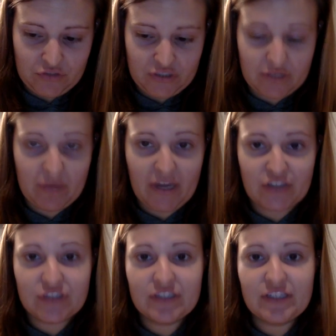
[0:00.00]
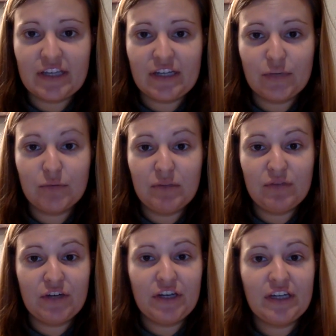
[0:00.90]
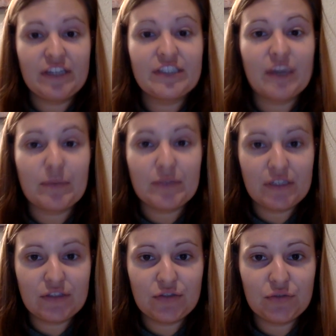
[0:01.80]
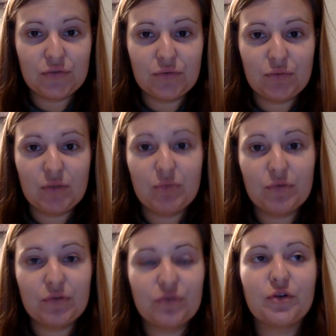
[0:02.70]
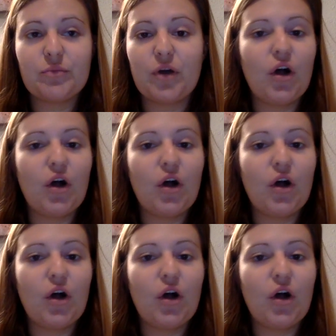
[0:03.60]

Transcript: just imagined that it would be very accepting to people from